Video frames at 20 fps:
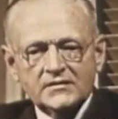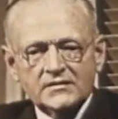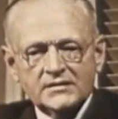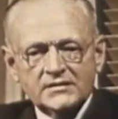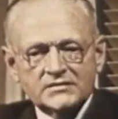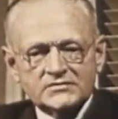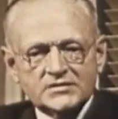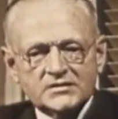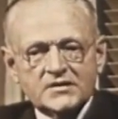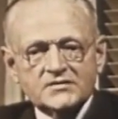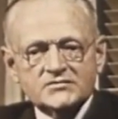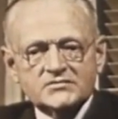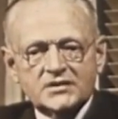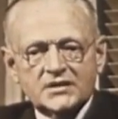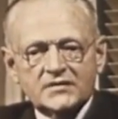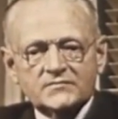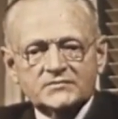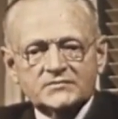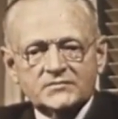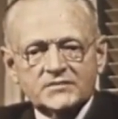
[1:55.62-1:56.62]
It's our
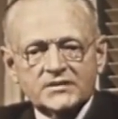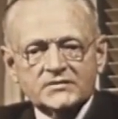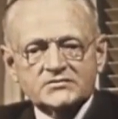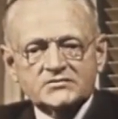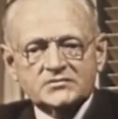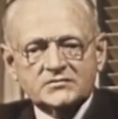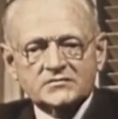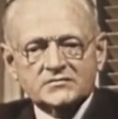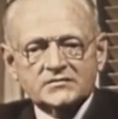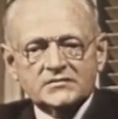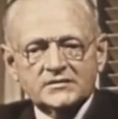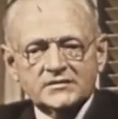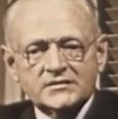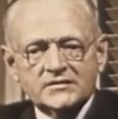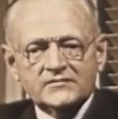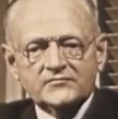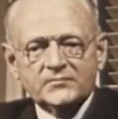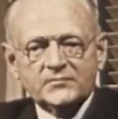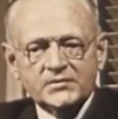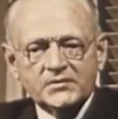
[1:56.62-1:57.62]
job to make sure that
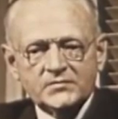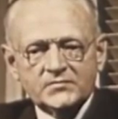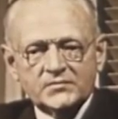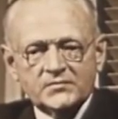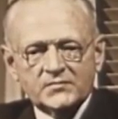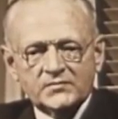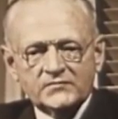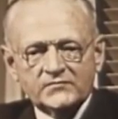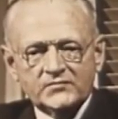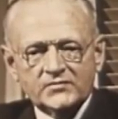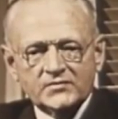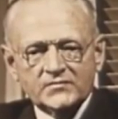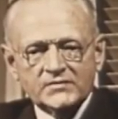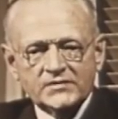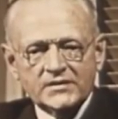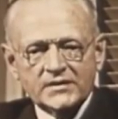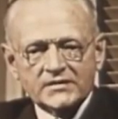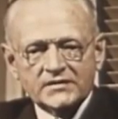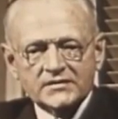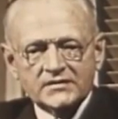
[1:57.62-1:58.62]
enough people perform
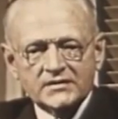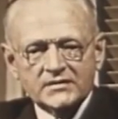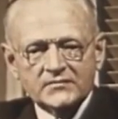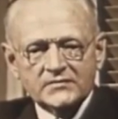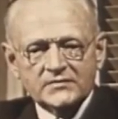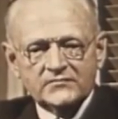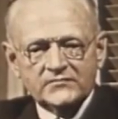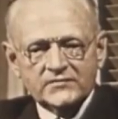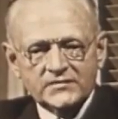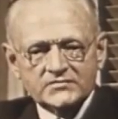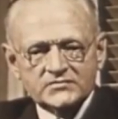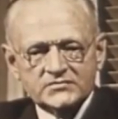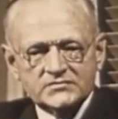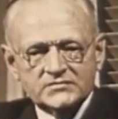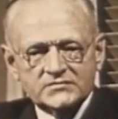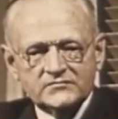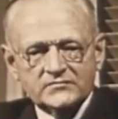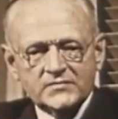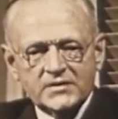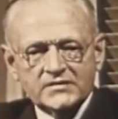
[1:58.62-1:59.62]
the economic
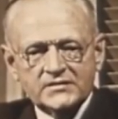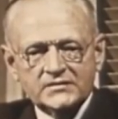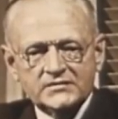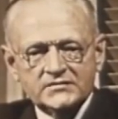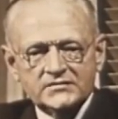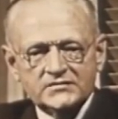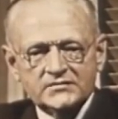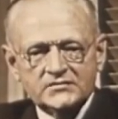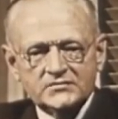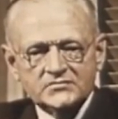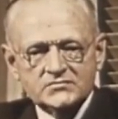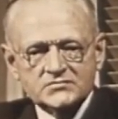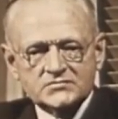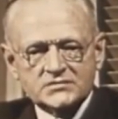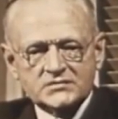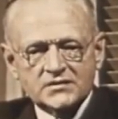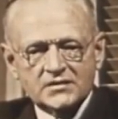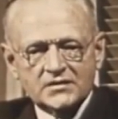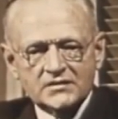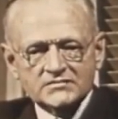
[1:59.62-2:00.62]
function of making
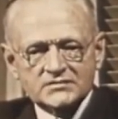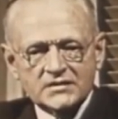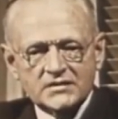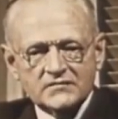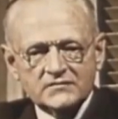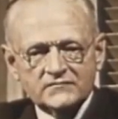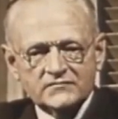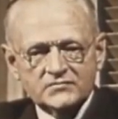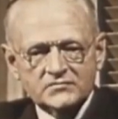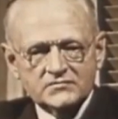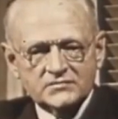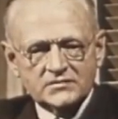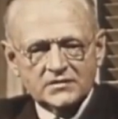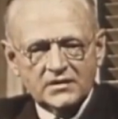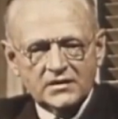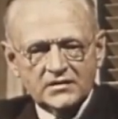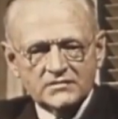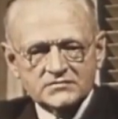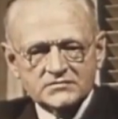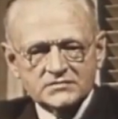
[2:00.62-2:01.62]
used cars out of new
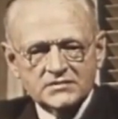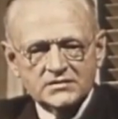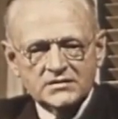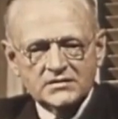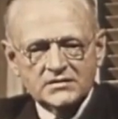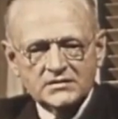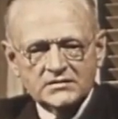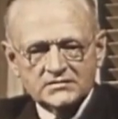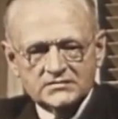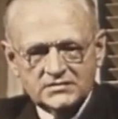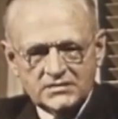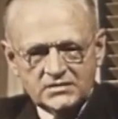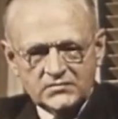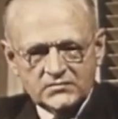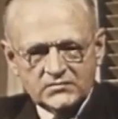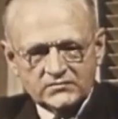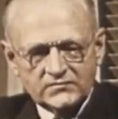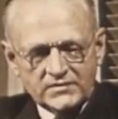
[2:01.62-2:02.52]
cars to keep the